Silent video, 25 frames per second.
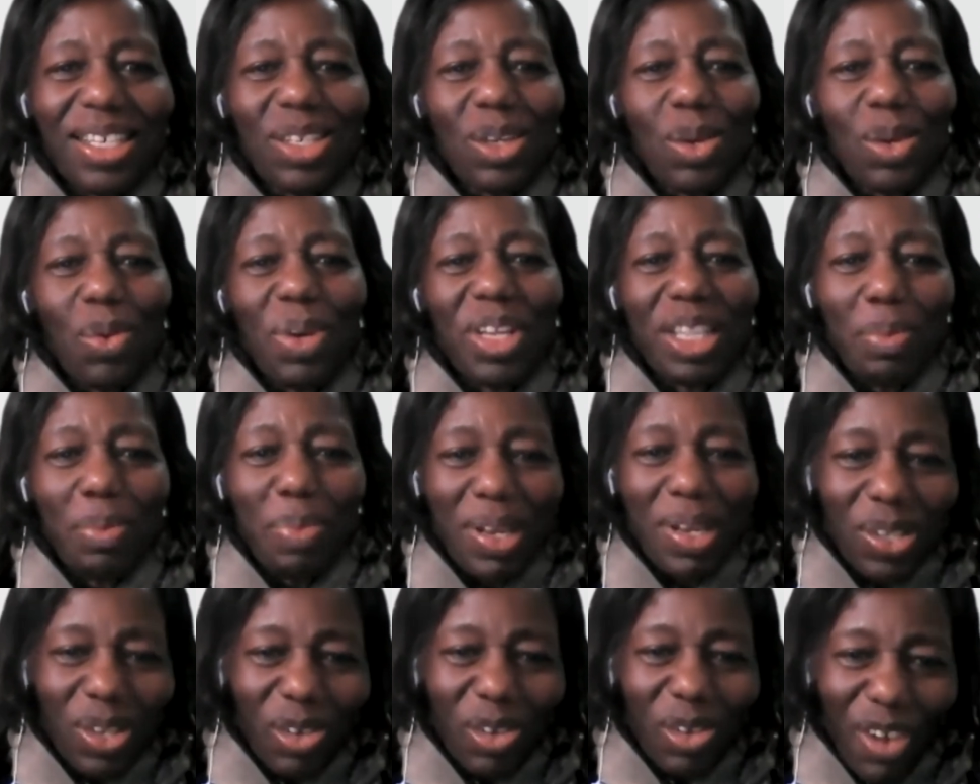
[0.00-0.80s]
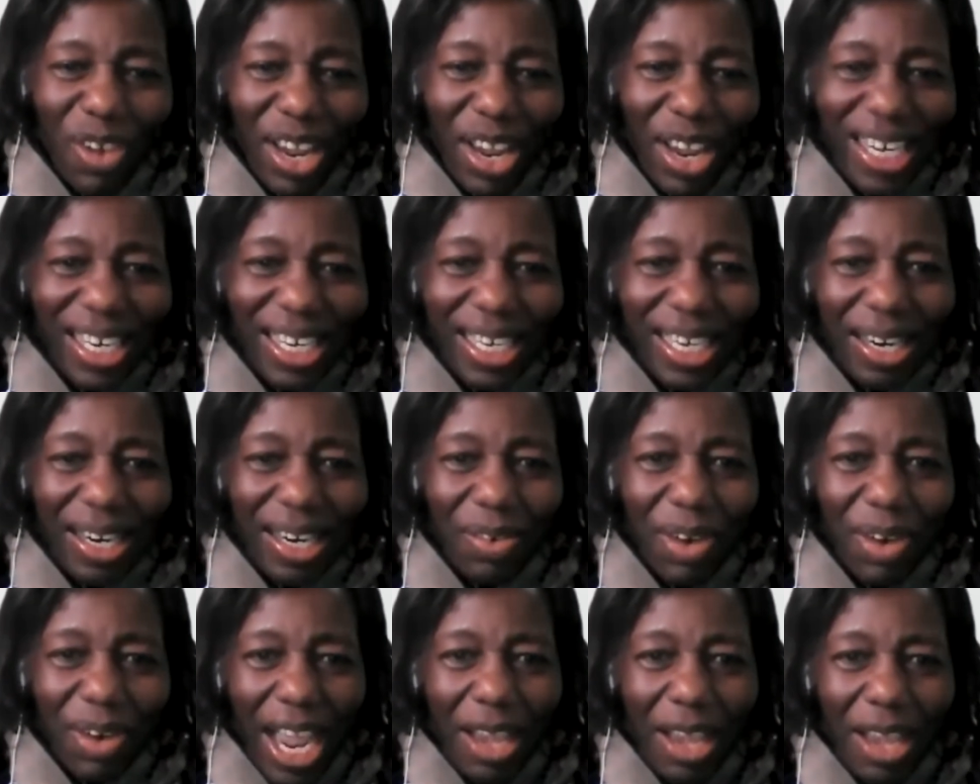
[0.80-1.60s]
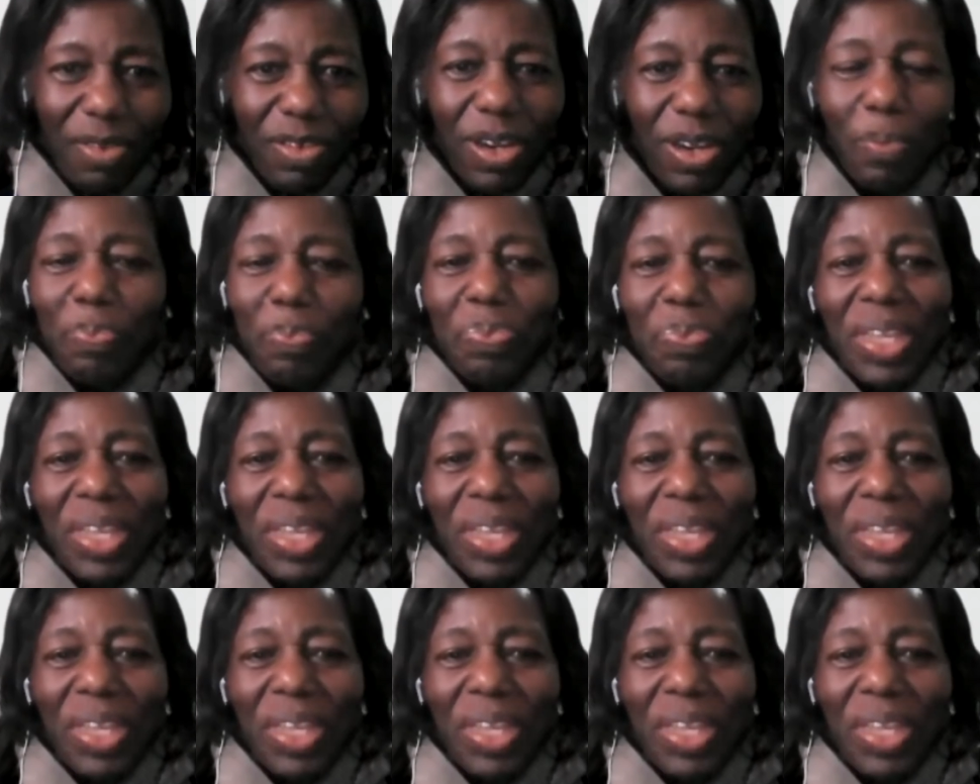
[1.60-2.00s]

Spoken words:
So when the person finally arrived,